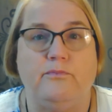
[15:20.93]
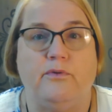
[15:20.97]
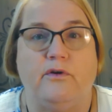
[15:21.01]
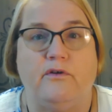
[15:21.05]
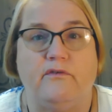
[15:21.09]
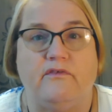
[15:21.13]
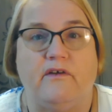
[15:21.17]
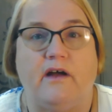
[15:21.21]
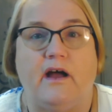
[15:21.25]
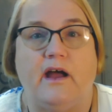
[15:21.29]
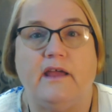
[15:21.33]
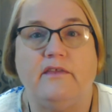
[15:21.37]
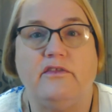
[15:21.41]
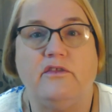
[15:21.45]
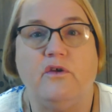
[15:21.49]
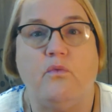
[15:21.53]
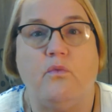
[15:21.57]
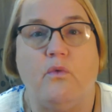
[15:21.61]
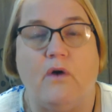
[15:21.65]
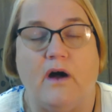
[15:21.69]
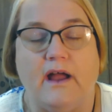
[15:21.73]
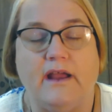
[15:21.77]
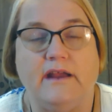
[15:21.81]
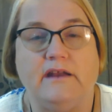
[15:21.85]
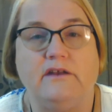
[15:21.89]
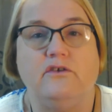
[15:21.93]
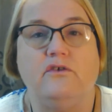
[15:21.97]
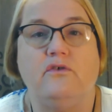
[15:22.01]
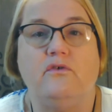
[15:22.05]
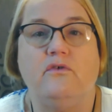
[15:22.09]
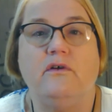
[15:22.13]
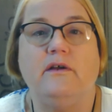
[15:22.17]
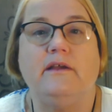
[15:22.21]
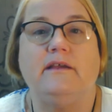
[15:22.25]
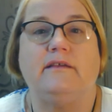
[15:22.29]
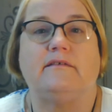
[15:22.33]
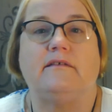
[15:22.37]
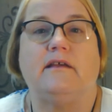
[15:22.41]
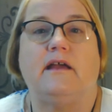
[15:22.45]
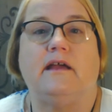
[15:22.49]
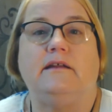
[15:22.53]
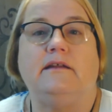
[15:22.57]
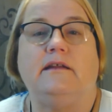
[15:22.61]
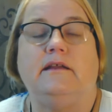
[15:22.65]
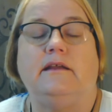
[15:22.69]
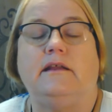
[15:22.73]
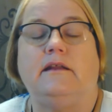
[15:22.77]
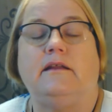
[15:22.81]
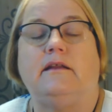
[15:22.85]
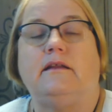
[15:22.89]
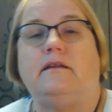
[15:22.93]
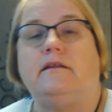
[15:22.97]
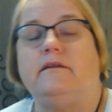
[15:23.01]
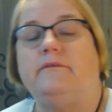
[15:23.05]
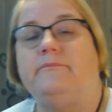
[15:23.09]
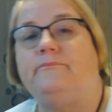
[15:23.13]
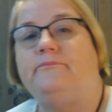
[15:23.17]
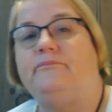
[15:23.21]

provide the white noise I needed.